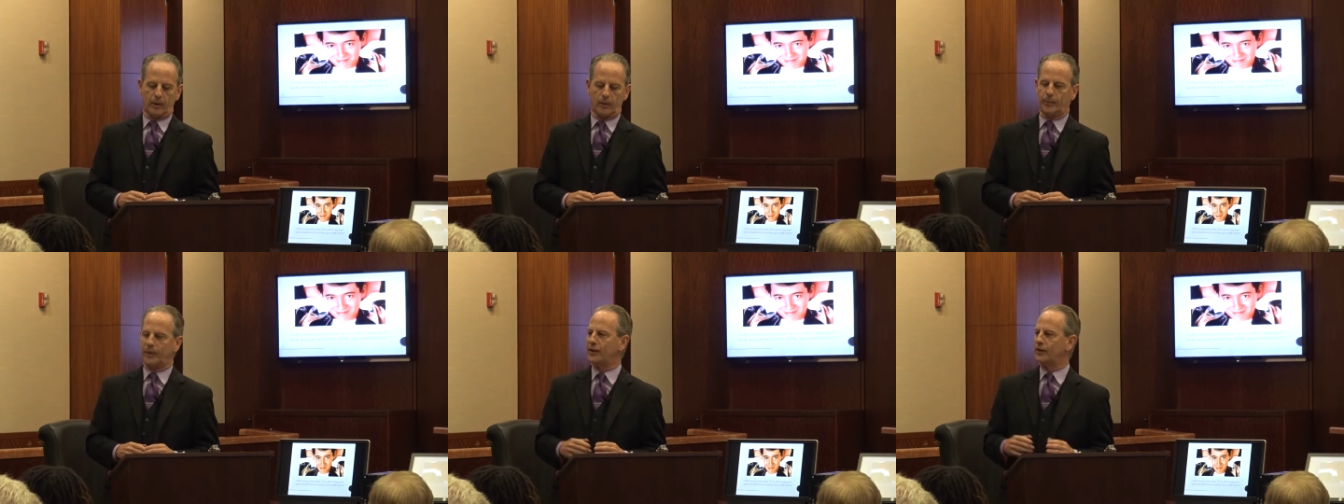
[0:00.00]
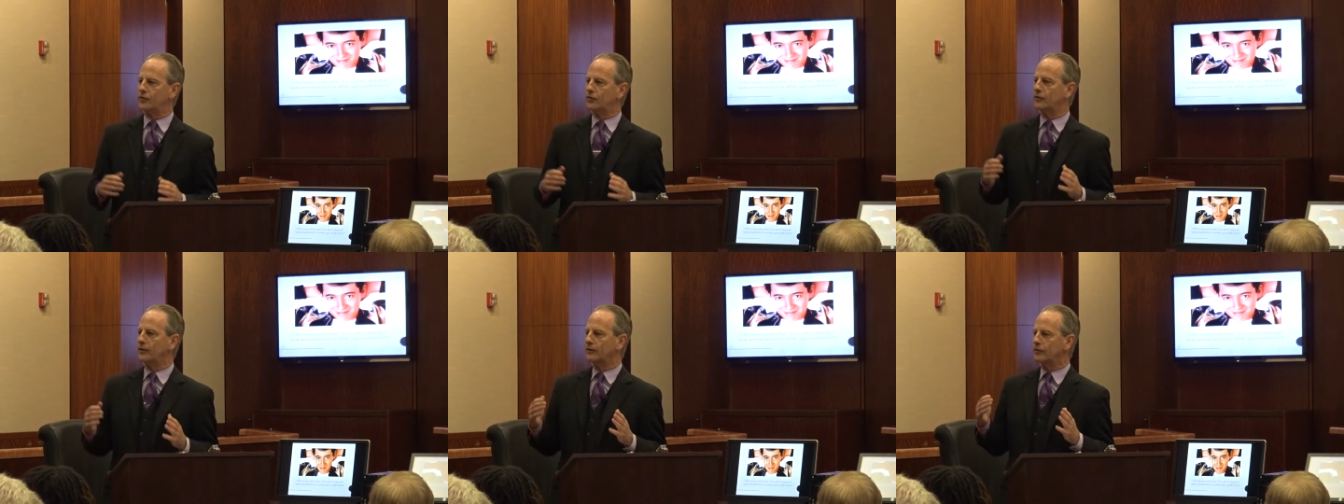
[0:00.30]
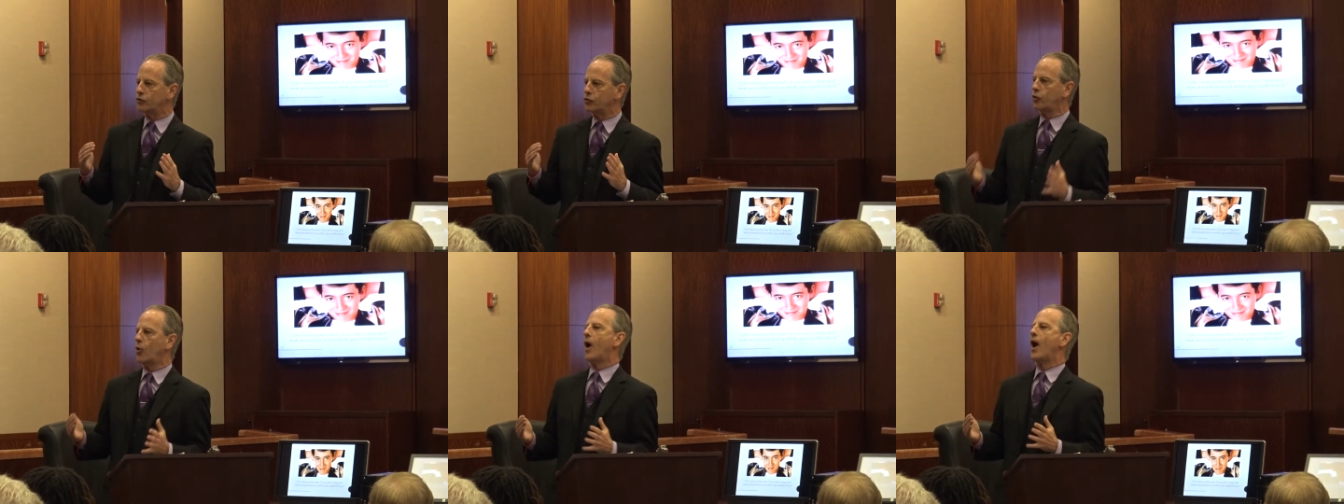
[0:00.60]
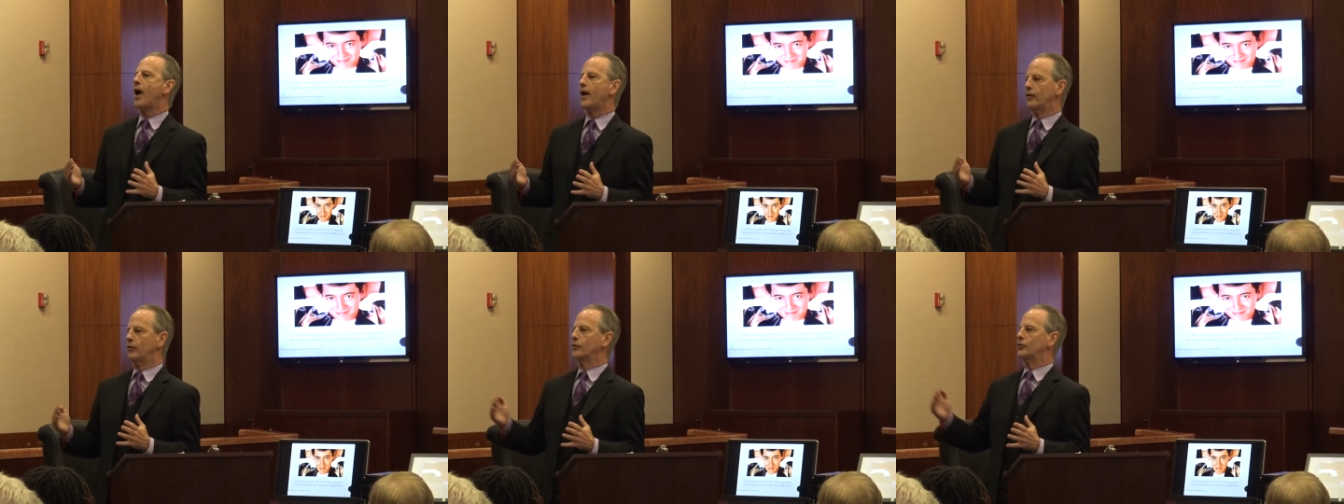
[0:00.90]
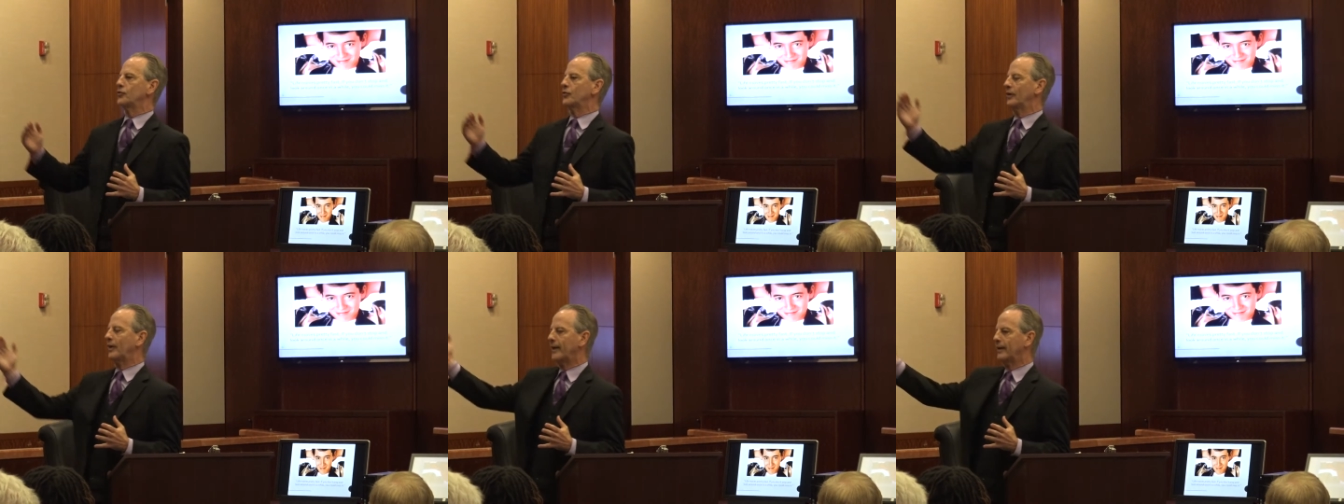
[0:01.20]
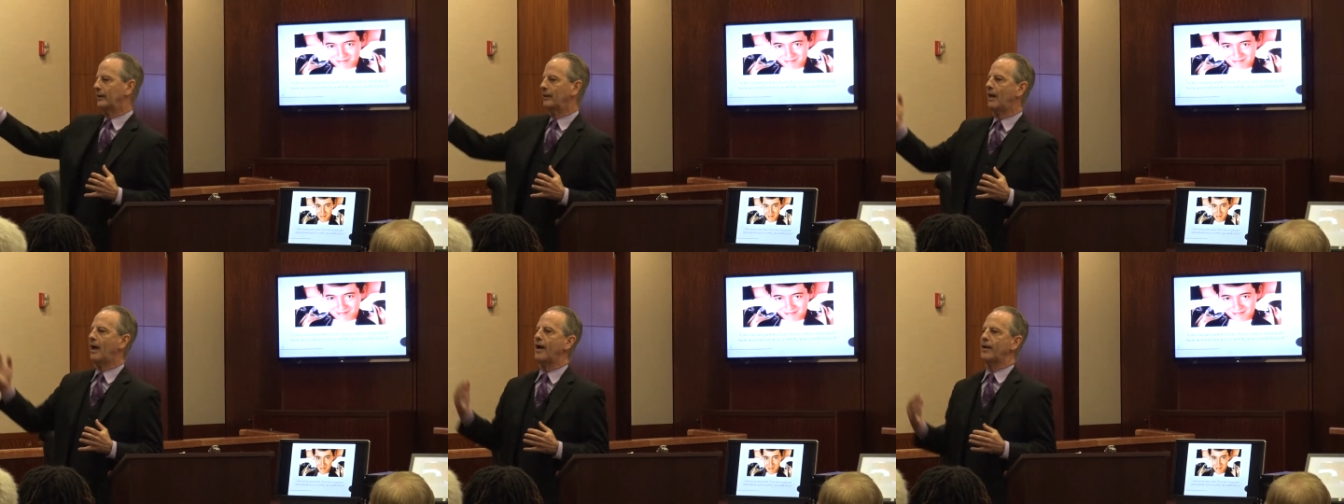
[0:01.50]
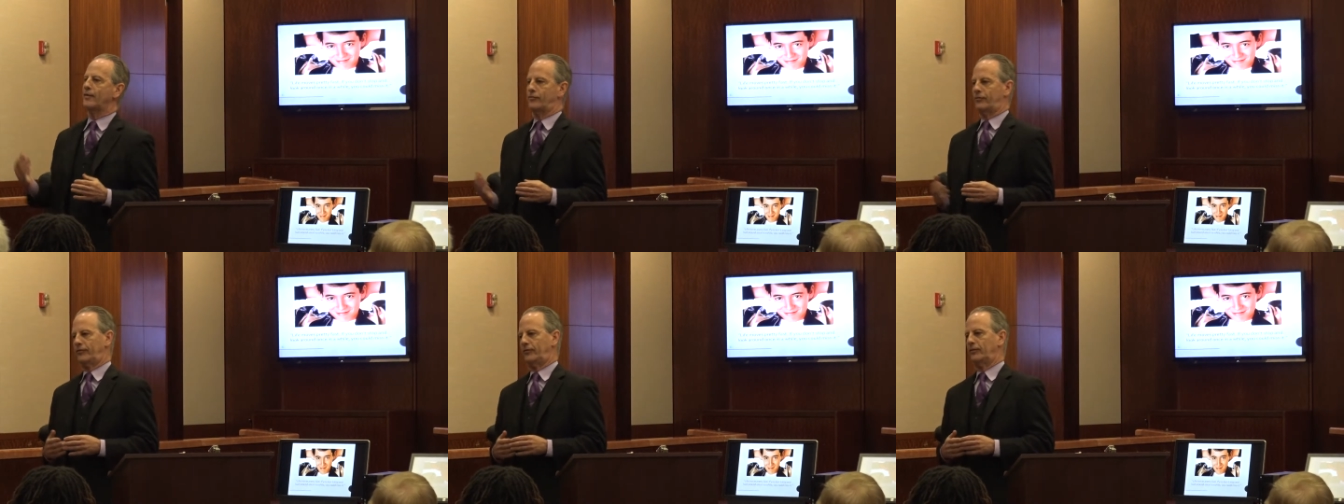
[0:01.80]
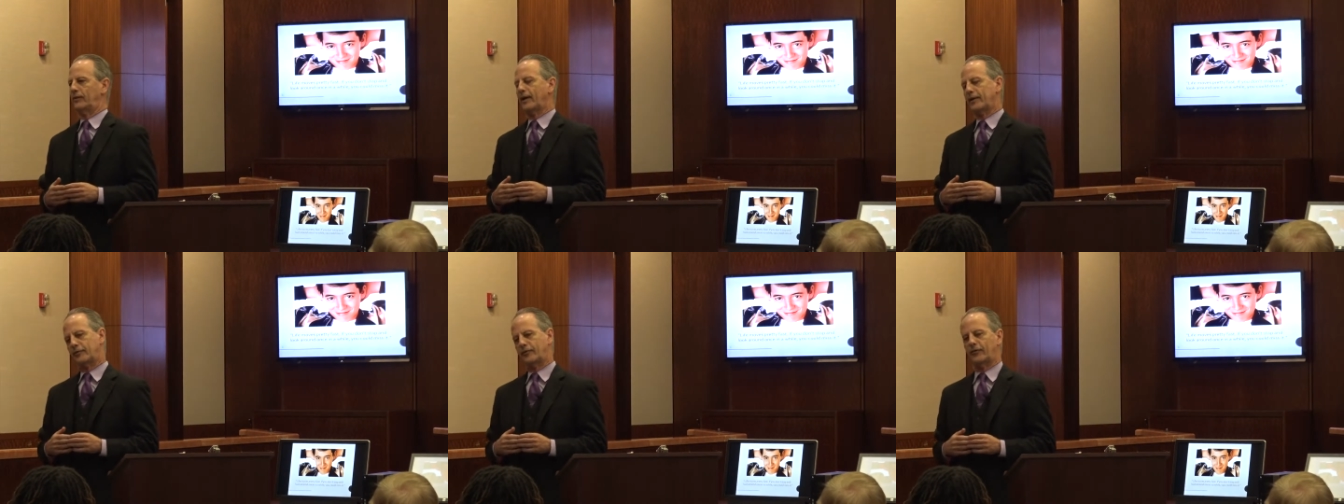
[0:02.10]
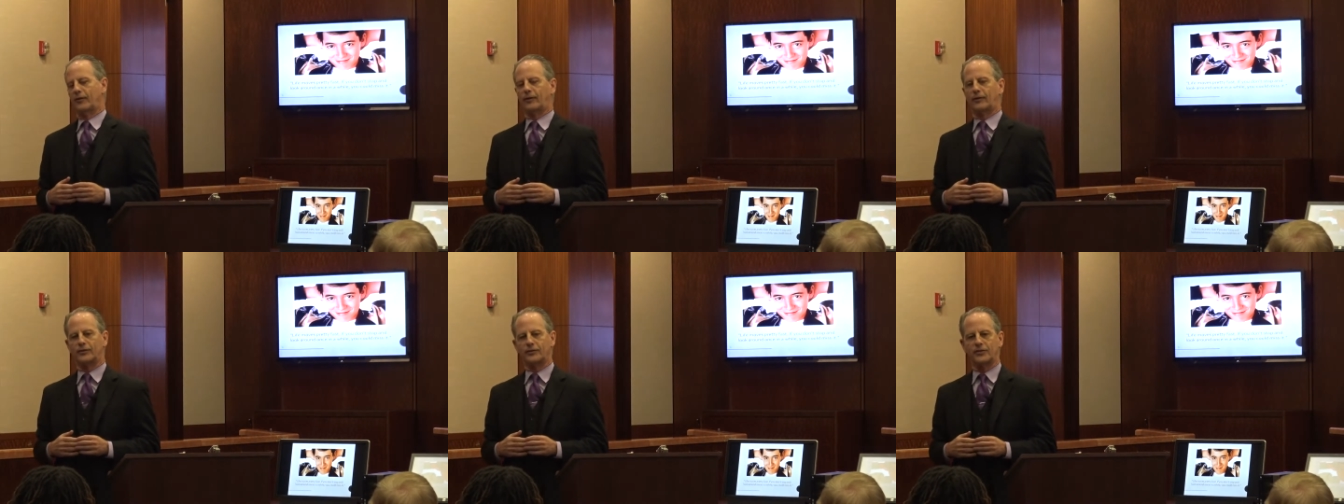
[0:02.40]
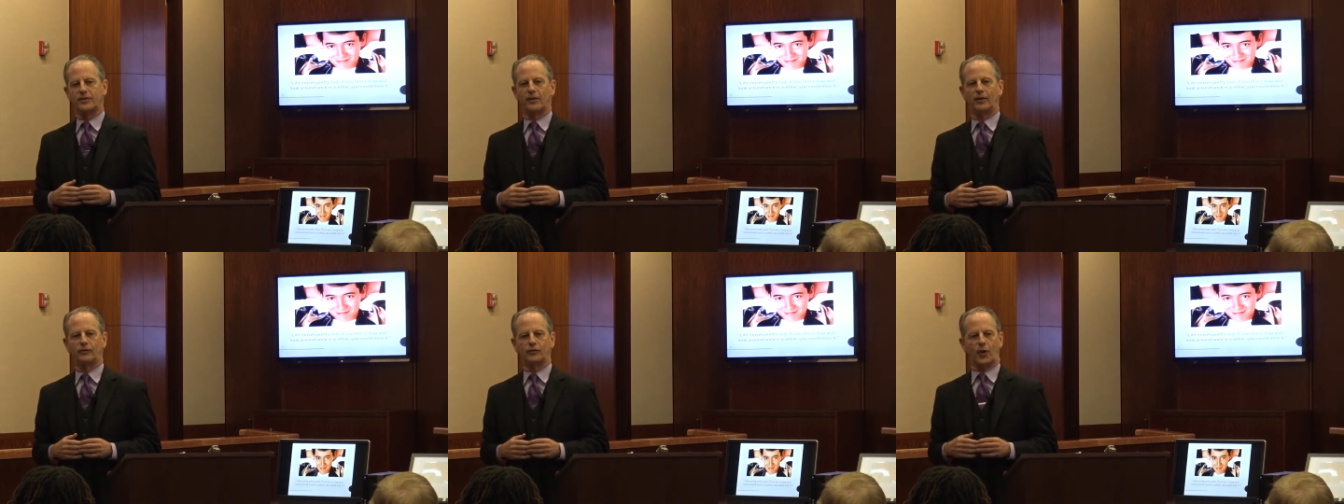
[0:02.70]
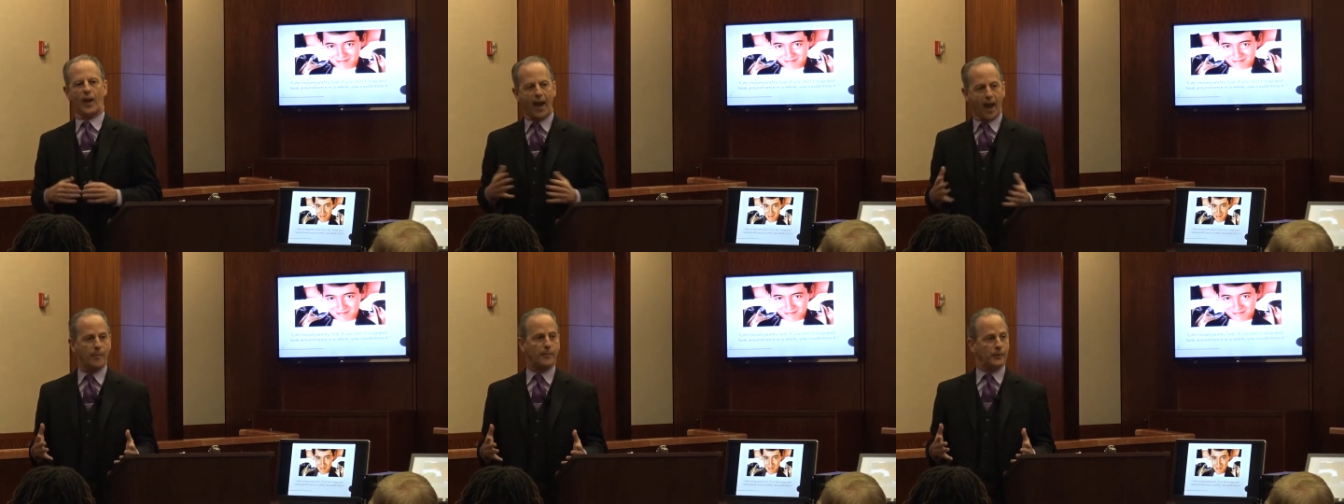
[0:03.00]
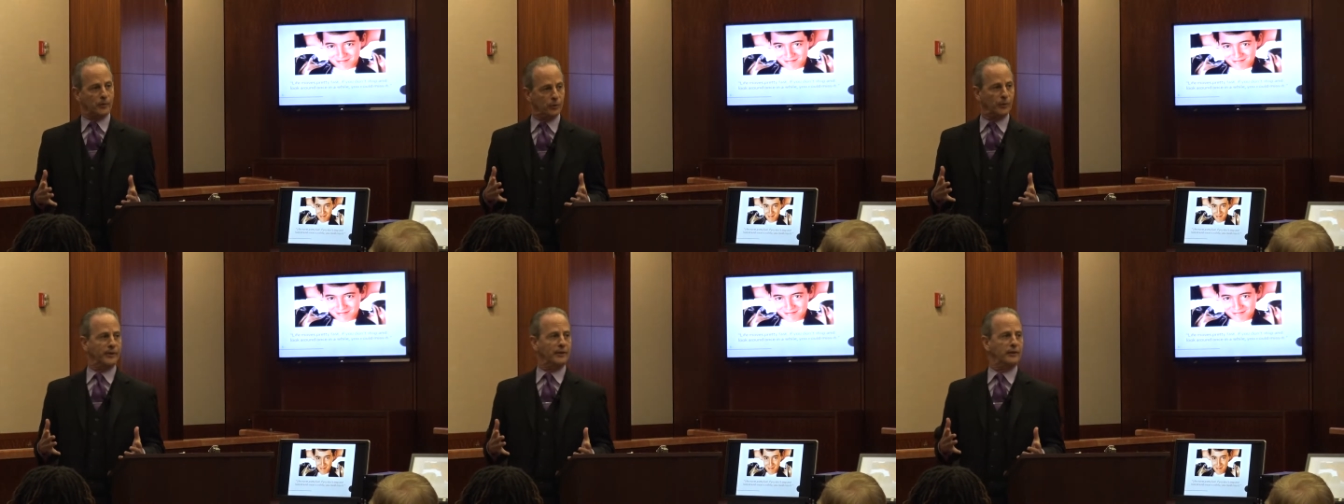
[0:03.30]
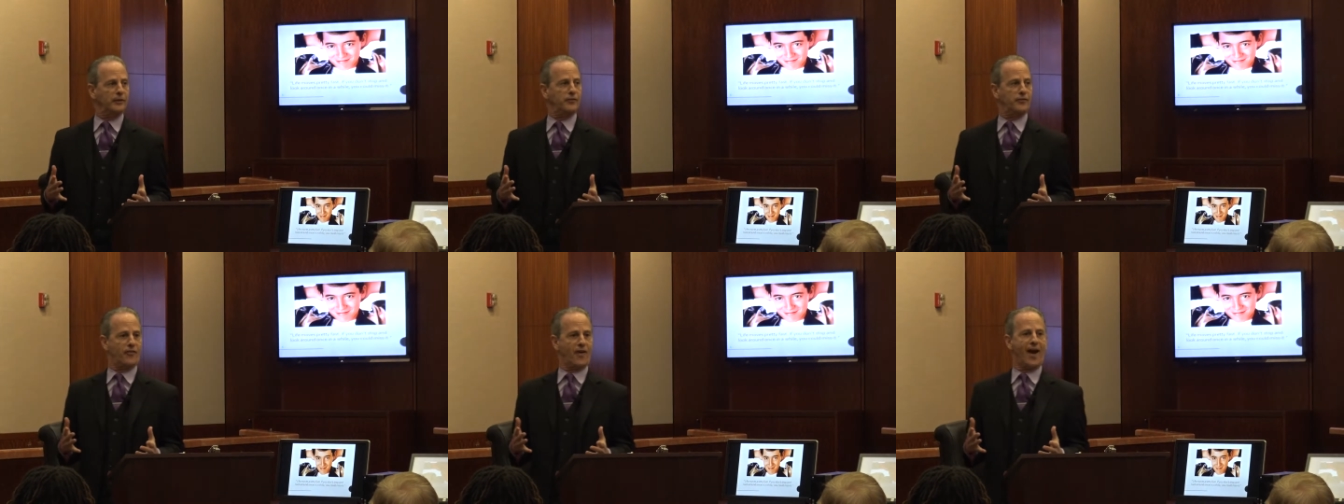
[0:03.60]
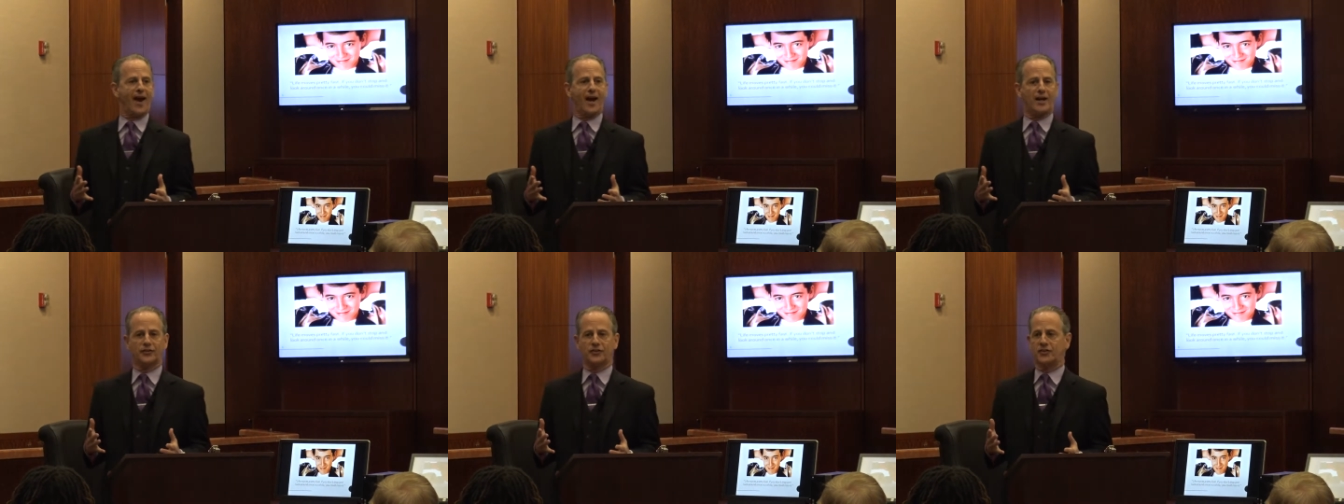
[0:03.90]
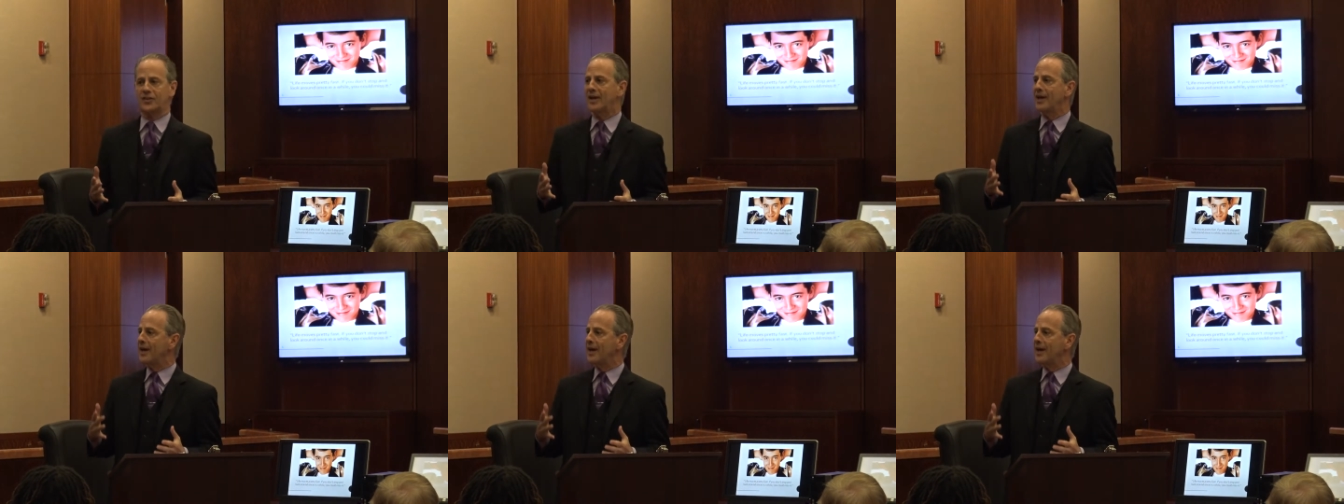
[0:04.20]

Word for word: Because trials, like life, like Ferris tells you, happen really fast.